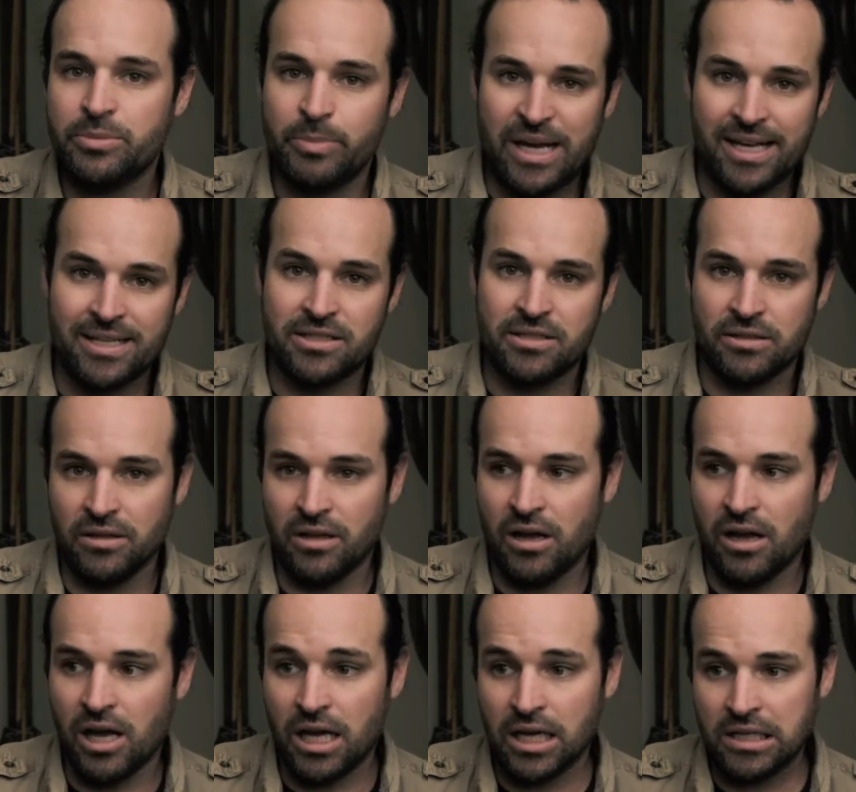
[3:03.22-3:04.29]
passed a
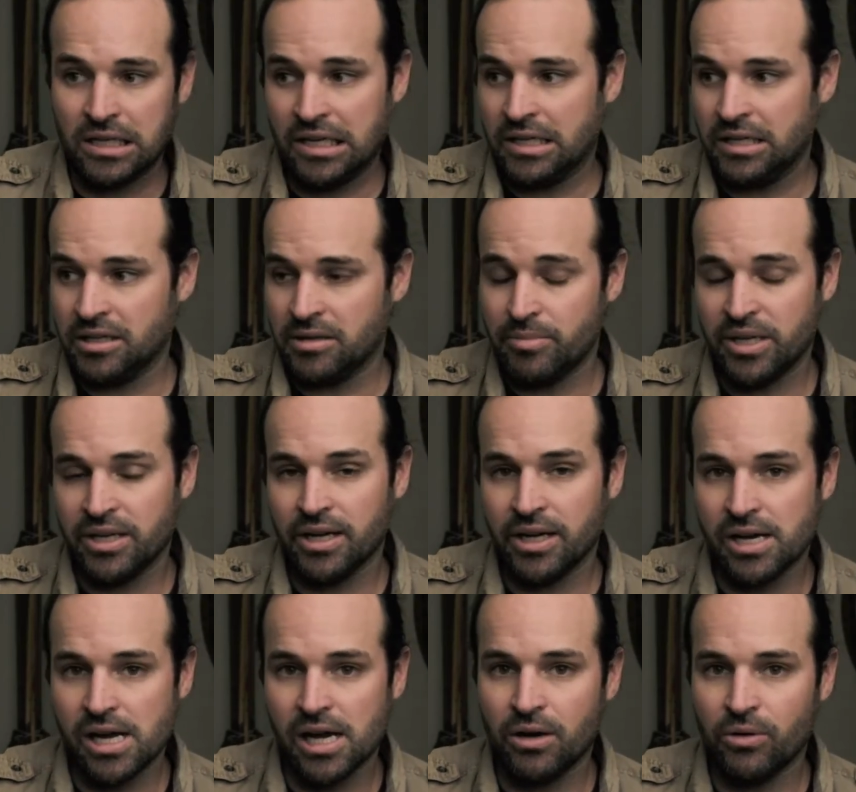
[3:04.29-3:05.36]
law kind of in the
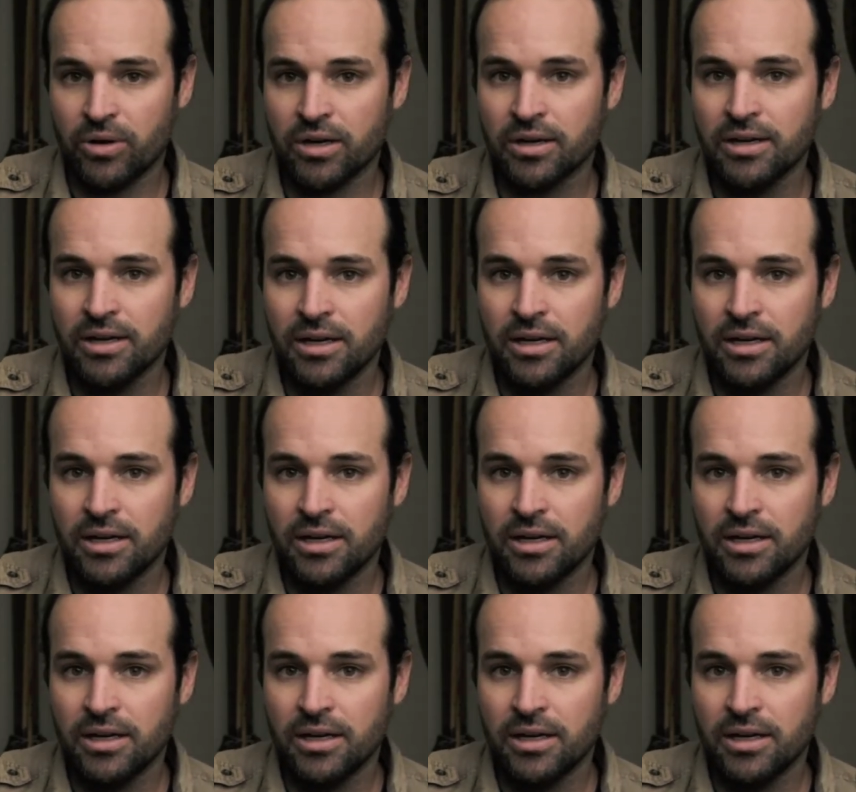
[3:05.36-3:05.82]
midnight hour,